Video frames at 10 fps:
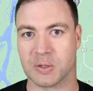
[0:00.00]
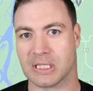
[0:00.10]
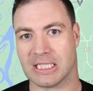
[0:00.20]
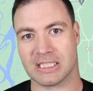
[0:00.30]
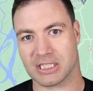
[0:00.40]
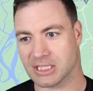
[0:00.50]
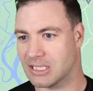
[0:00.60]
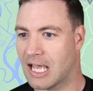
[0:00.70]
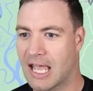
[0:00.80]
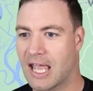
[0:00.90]
thing to just,
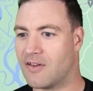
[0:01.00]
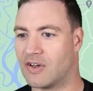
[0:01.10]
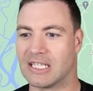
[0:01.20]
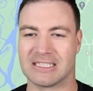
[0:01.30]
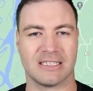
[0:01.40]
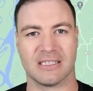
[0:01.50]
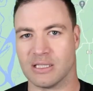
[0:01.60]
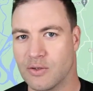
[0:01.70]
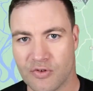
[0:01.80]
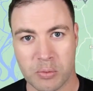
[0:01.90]
even as a
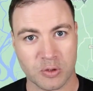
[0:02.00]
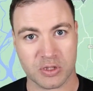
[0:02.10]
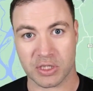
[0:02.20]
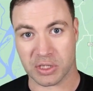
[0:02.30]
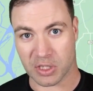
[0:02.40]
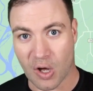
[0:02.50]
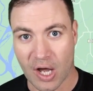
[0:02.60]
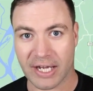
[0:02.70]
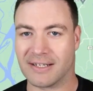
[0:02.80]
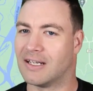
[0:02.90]
deliverable to your
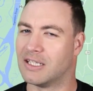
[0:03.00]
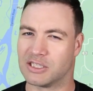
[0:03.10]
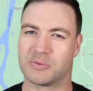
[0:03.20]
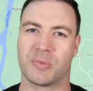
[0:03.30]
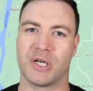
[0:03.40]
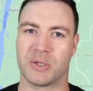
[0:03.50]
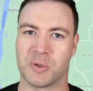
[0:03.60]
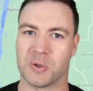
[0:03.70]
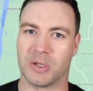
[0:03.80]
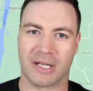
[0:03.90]
client. It's pretty
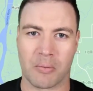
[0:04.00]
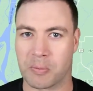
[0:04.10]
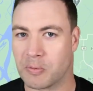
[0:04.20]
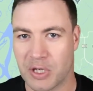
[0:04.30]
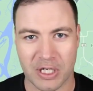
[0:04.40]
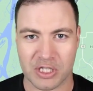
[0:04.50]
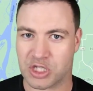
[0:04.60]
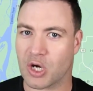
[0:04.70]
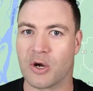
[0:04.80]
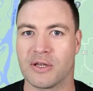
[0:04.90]
cool. It can, you can
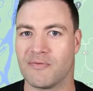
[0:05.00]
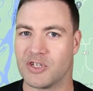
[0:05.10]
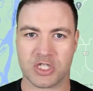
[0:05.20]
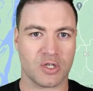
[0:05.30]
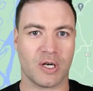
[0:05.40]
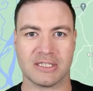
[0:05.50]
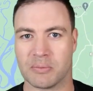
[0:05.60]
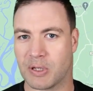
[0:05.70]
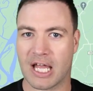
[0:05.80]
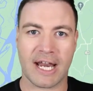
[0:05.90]
show them, visualize it,
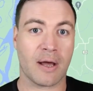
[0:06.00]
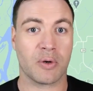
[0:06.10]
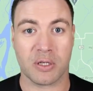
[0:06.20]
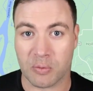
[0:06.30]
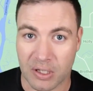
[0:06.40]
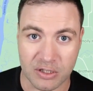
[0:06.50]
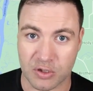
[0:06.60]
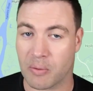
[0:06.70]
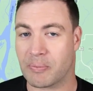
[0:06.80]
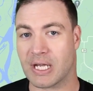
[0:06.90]
plan out where you want to
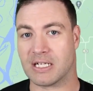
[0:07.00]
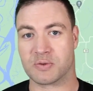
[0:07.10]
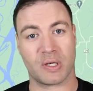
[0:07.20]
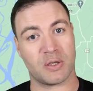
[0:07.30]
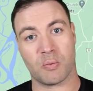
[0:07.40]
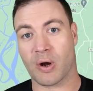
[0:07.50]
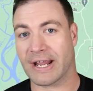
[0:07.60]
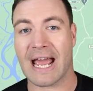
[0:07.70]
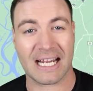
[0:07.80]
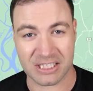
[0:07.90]
drop pins, where you want
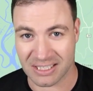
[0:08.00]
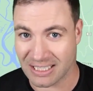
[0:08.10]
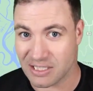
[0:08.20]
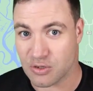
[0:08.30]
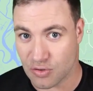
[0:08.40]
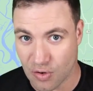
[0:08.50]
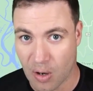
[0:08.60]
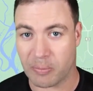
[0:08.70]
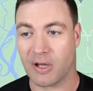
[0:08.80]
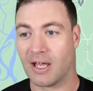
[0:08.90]
to actually
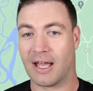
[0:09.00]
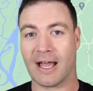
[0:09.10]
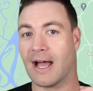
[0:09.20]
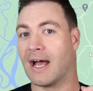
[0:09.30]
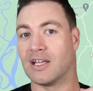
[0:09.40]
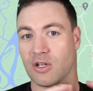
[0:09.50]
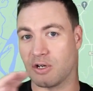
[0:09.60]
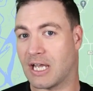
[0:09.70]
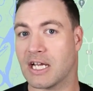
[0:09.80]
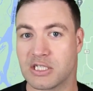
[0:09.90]
drop
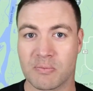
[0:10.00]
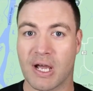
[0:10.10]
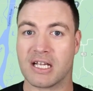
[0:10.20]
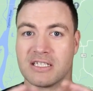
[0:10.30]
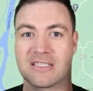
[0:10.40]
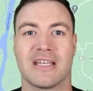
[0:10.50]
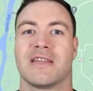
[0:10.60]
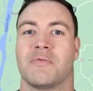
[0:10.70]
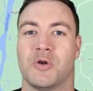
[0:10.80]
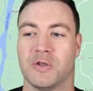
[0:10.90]
location pages, set
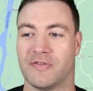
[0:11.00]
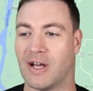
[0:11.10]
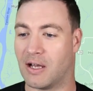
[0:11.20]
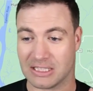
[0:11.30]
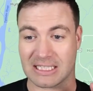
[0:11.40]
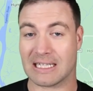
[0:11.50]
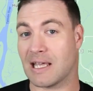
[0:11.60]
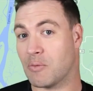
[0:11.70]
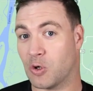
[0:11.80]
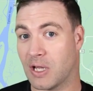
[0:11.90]
them all up.
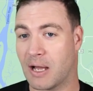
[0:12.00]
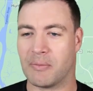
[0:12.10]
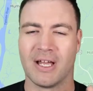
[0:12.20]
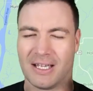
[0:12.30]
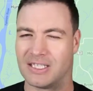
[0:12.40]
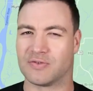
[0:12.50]
It's